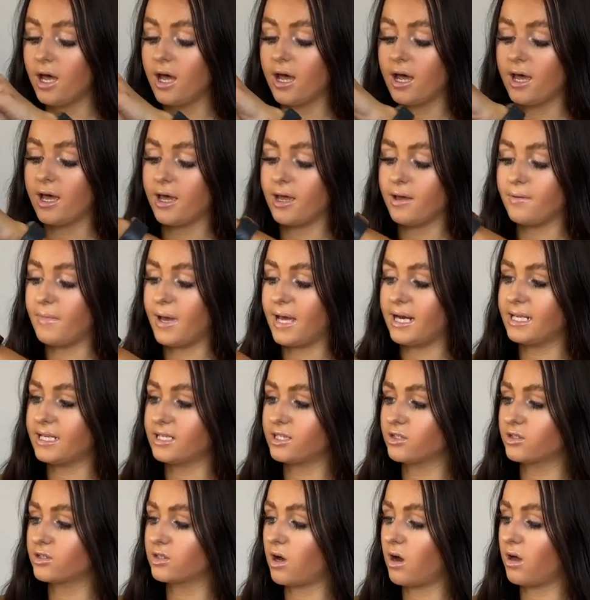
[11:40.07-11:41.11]
And
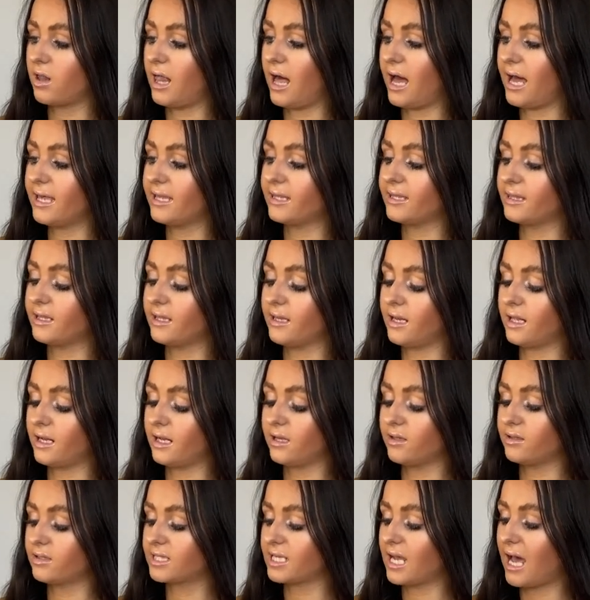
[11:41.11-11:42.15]
it's just got like a
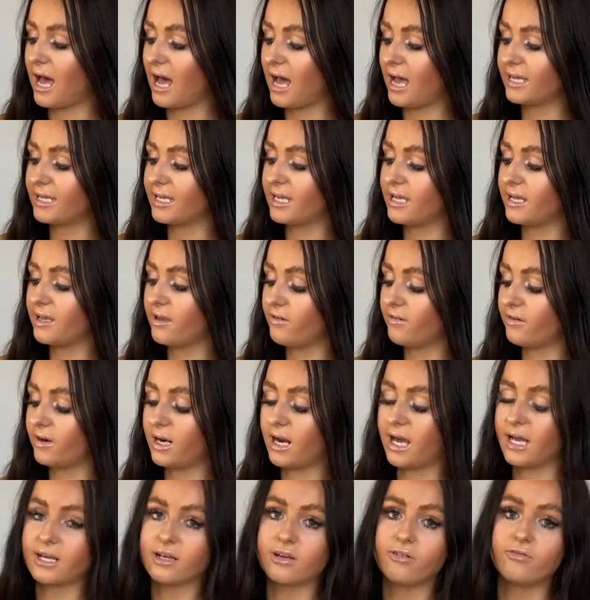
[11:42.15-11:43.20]
little tie here and
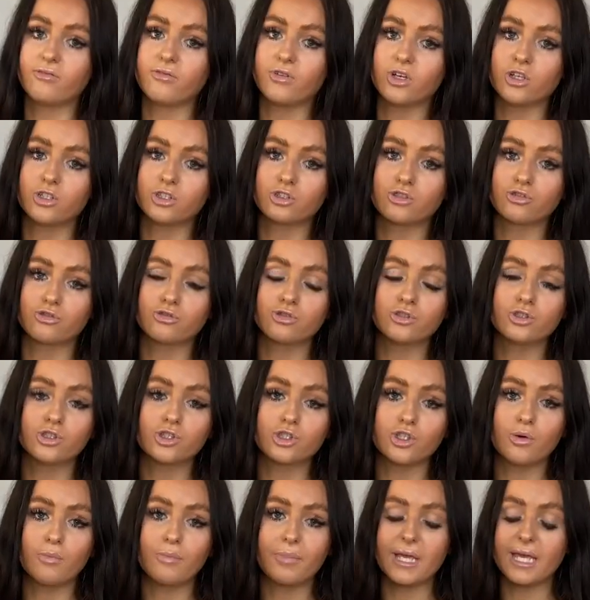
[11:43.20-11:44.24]
like a scrunch
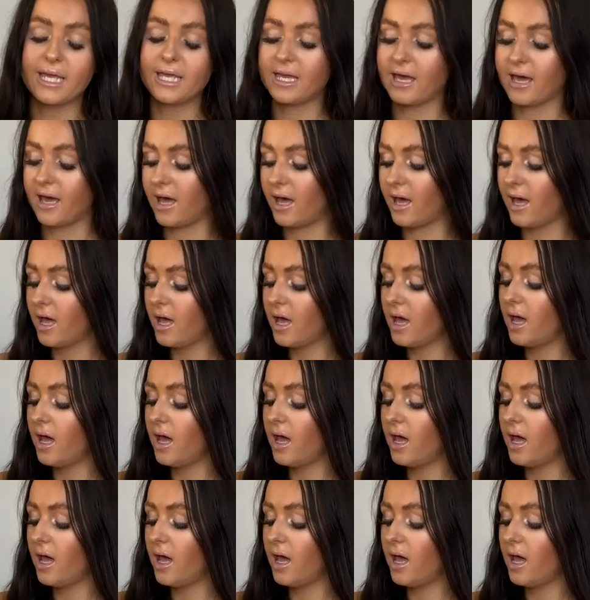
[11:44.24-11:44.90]
up here.